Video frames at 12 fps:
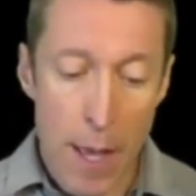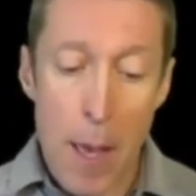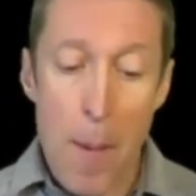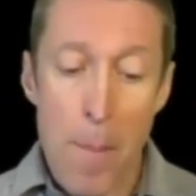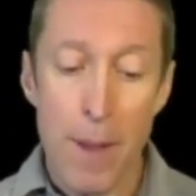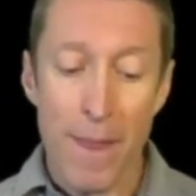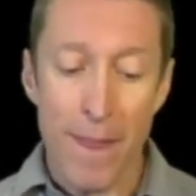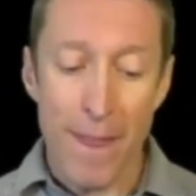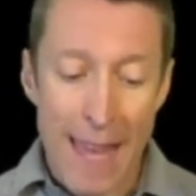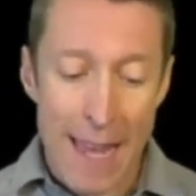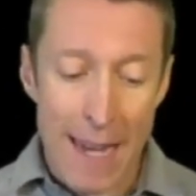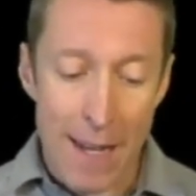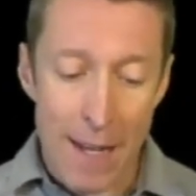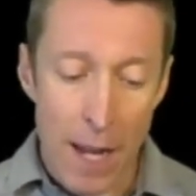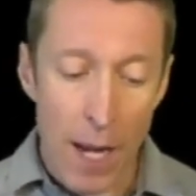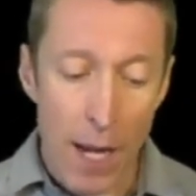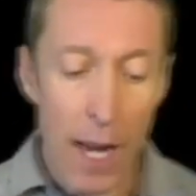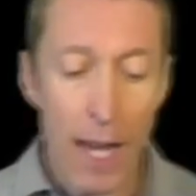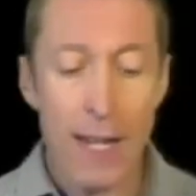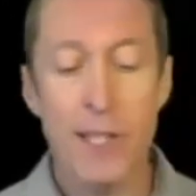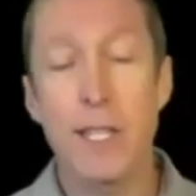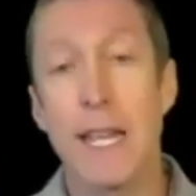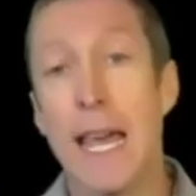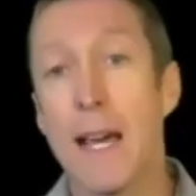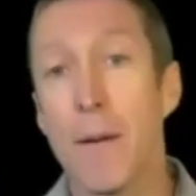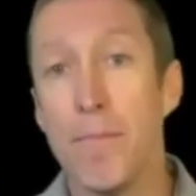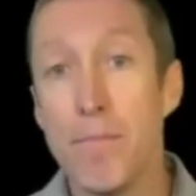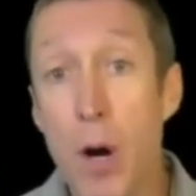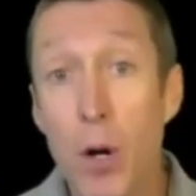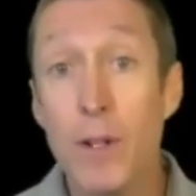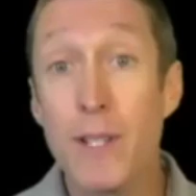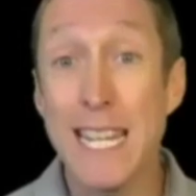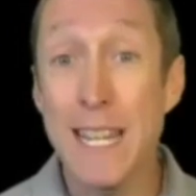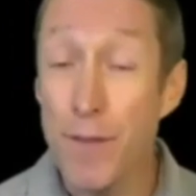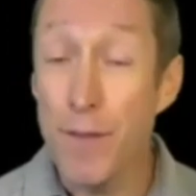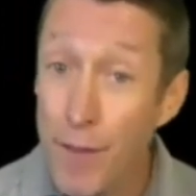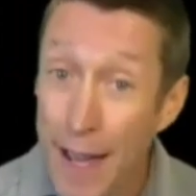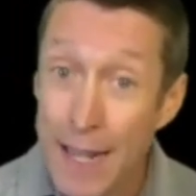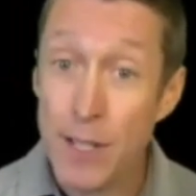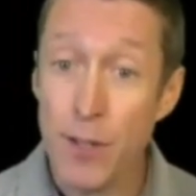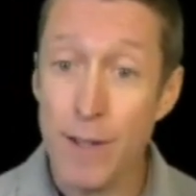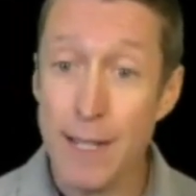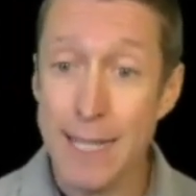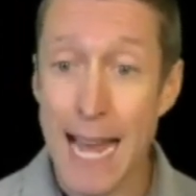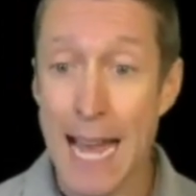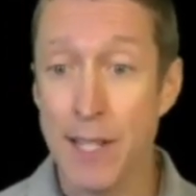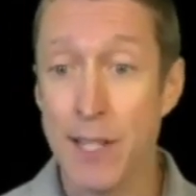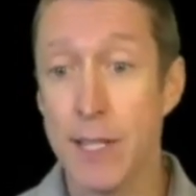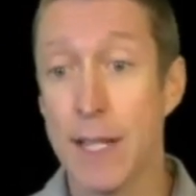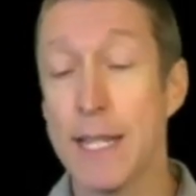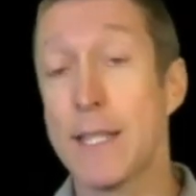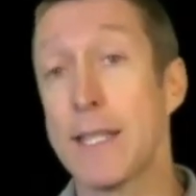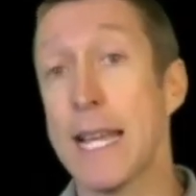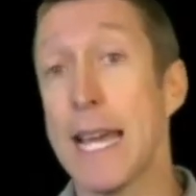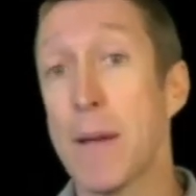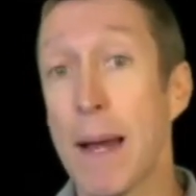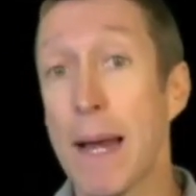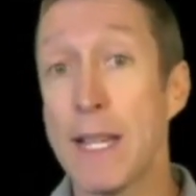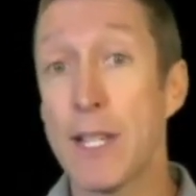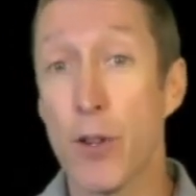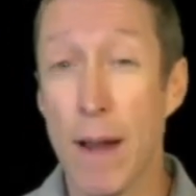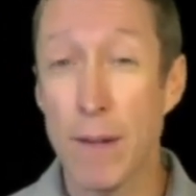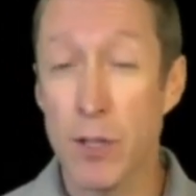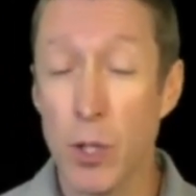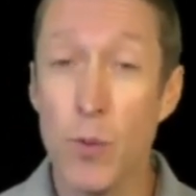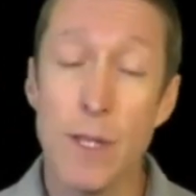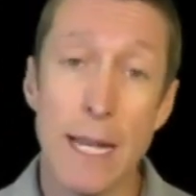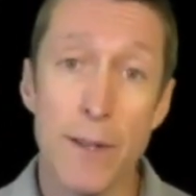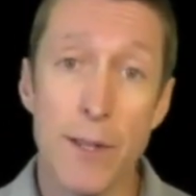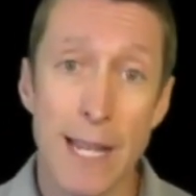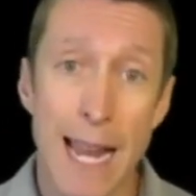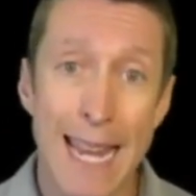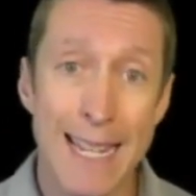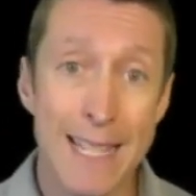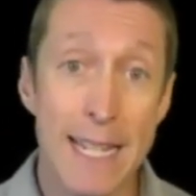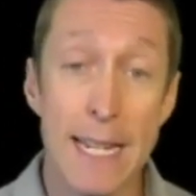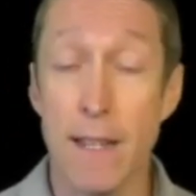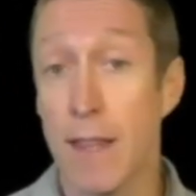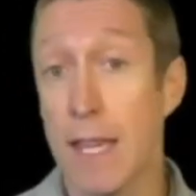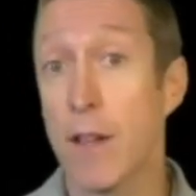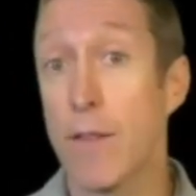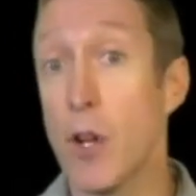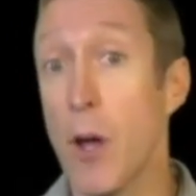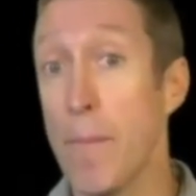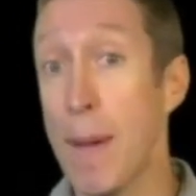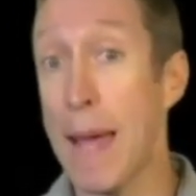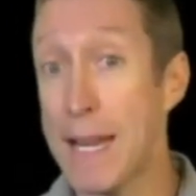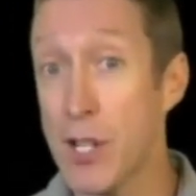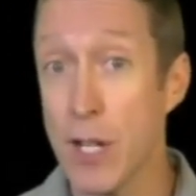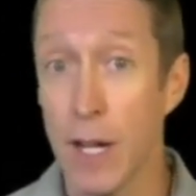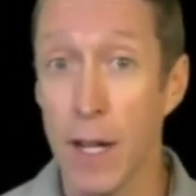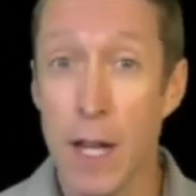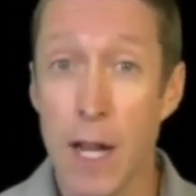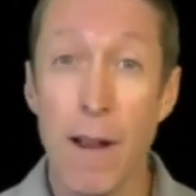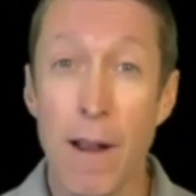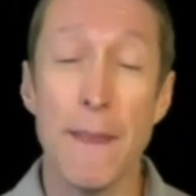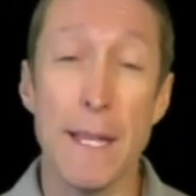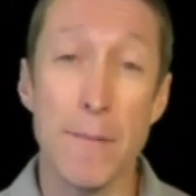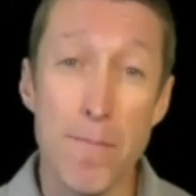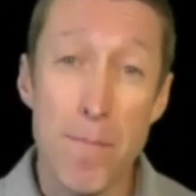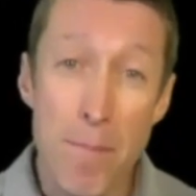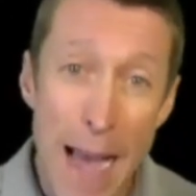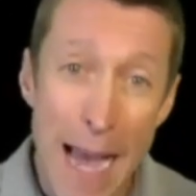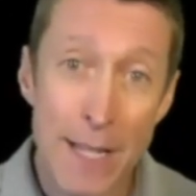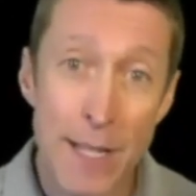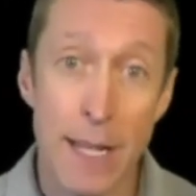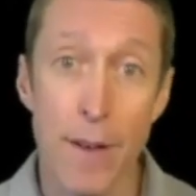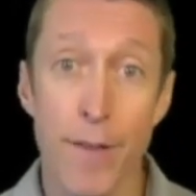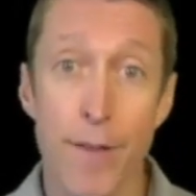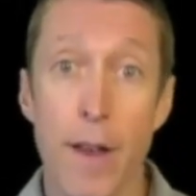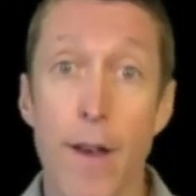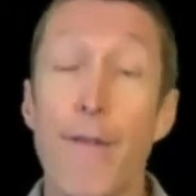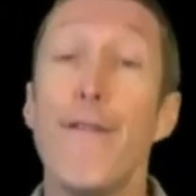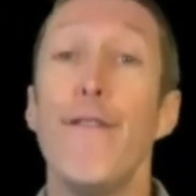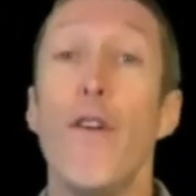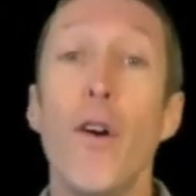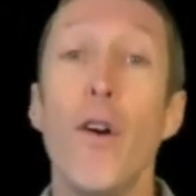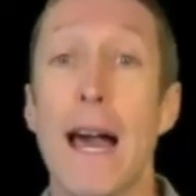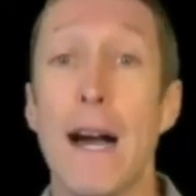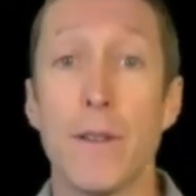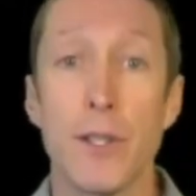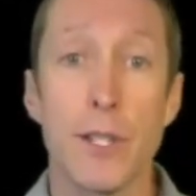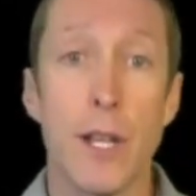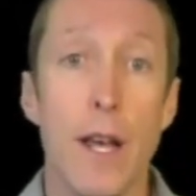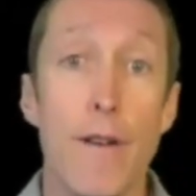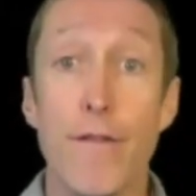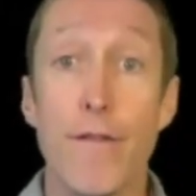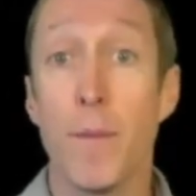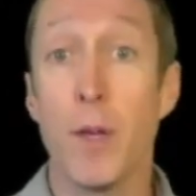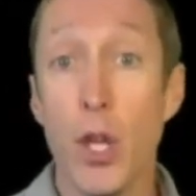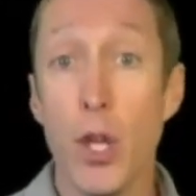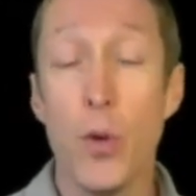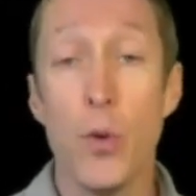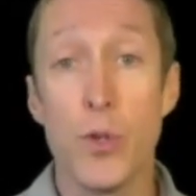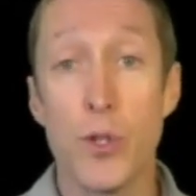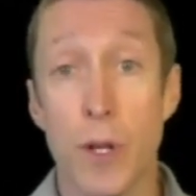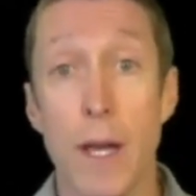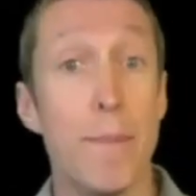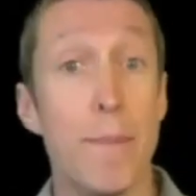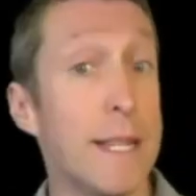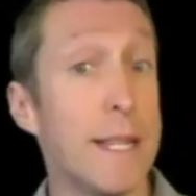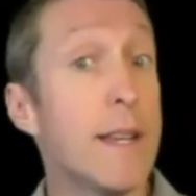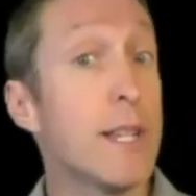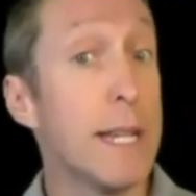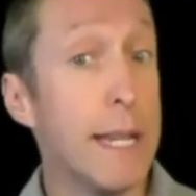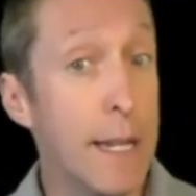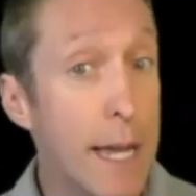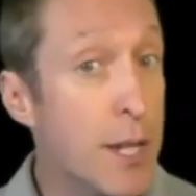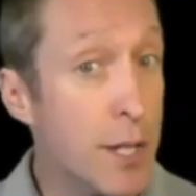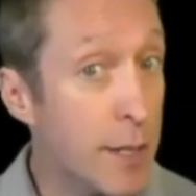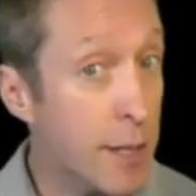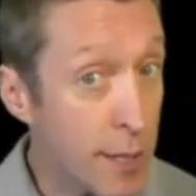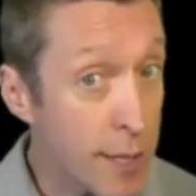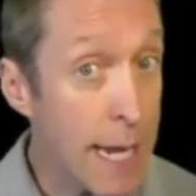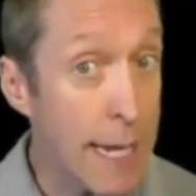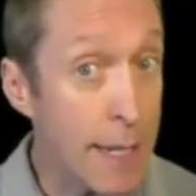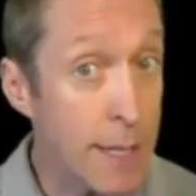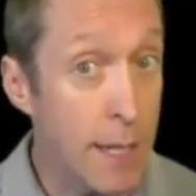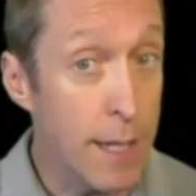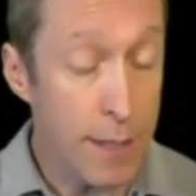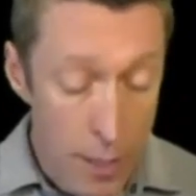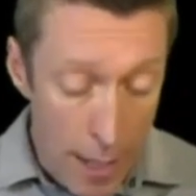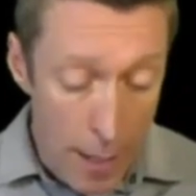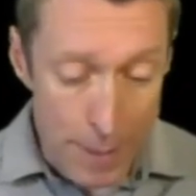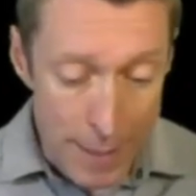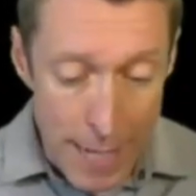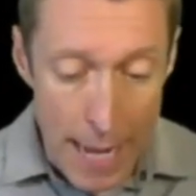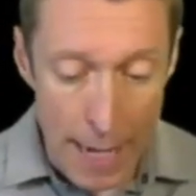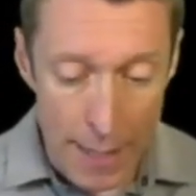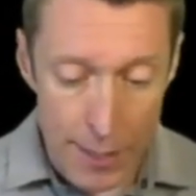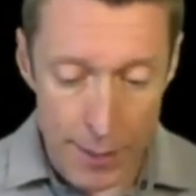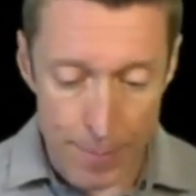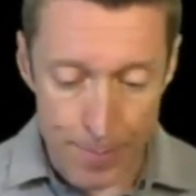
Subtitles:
But then large-scale multi-vector attacks started to take place around 2018. Think of NotPetya, right? These massive fallouts from huge, potentially nation-state type attacks.